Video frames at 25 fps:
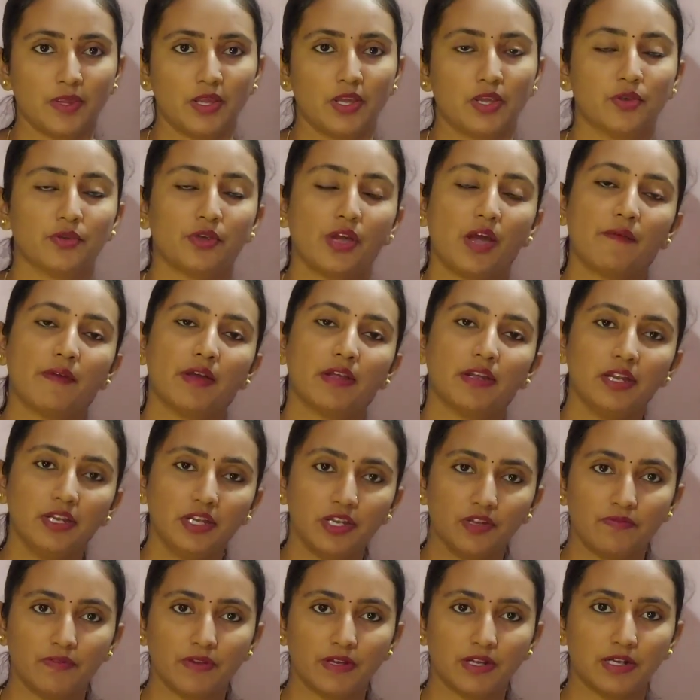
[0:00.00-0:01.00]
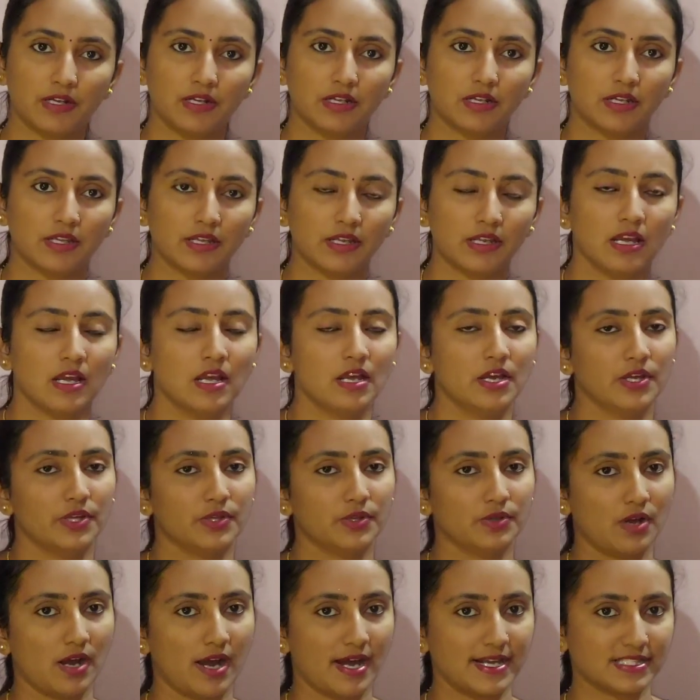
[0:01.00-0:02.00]
If you have any difficulty,
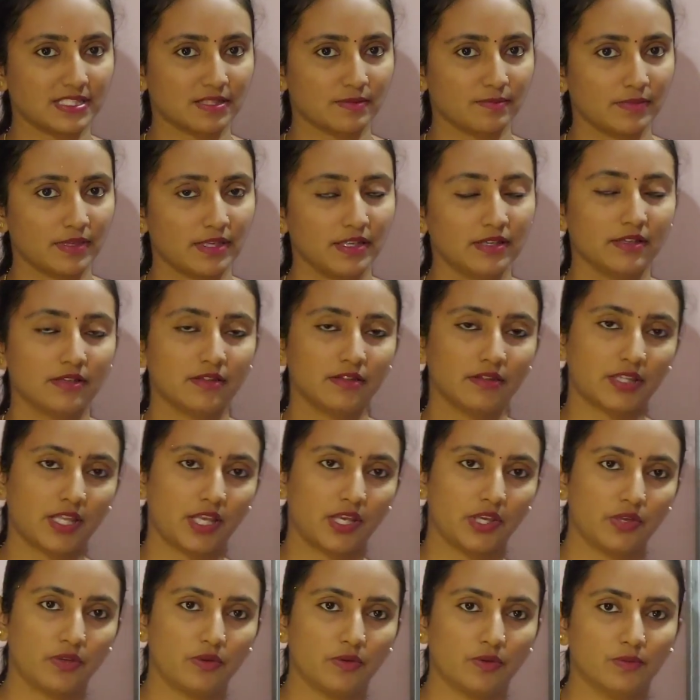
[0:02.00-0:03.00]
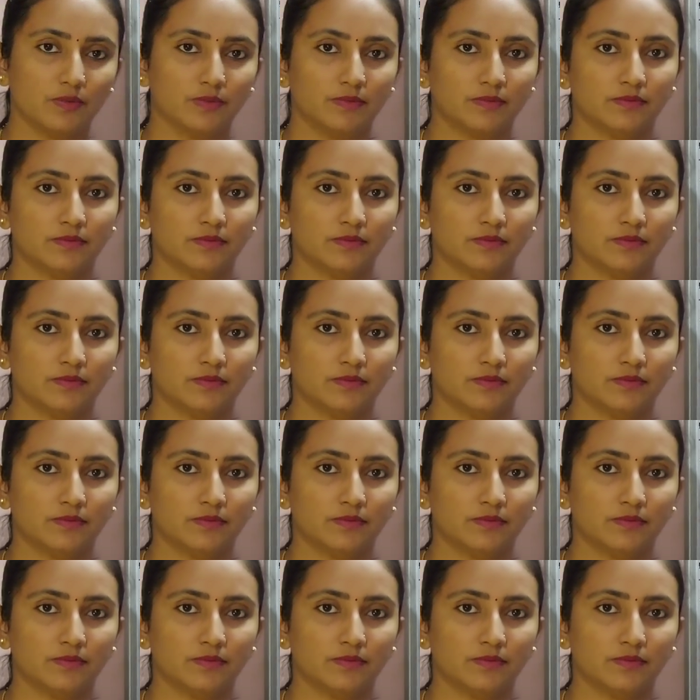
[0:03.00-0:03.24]
you ask me. Thank you.